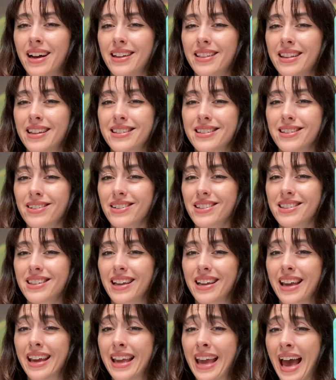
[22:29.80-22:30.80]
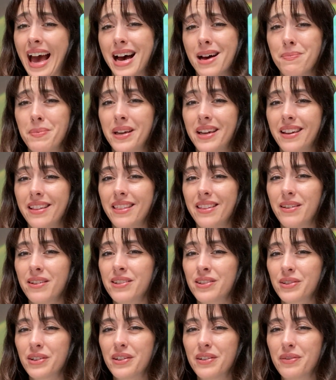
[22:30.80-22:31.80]
This looks like a cabin in the
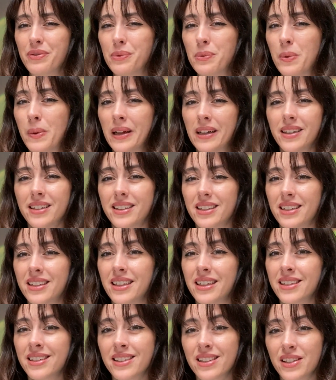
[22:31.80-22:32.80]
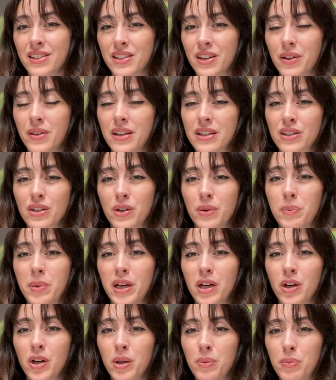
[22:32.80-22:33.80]
sort of wilderness. So this could be a
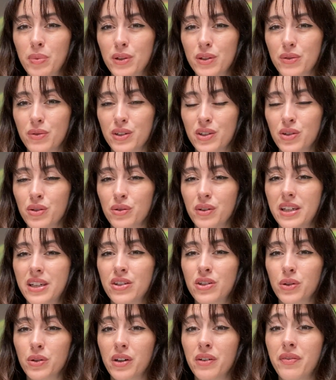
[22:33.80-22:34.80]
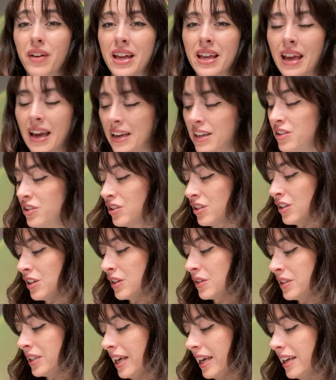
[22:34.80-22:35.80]
couple's retreat or a vacation
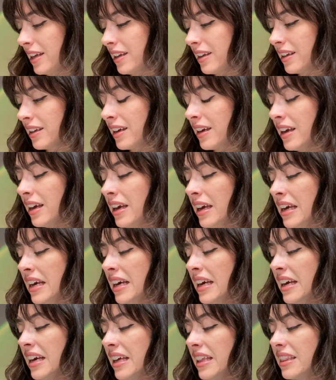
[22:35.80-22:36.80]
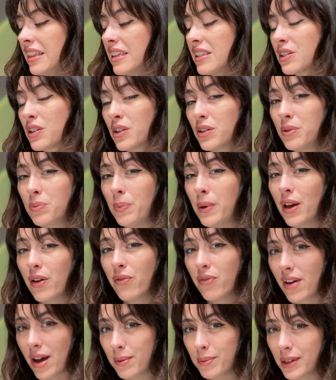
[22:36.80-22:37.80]
you take. This could be a
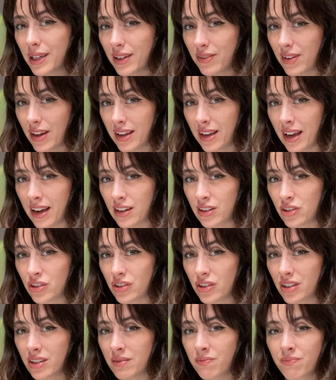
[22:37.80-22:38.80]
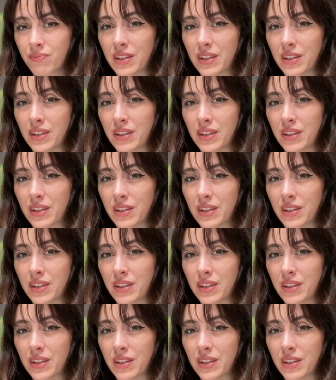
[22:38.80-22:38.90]
family vacation.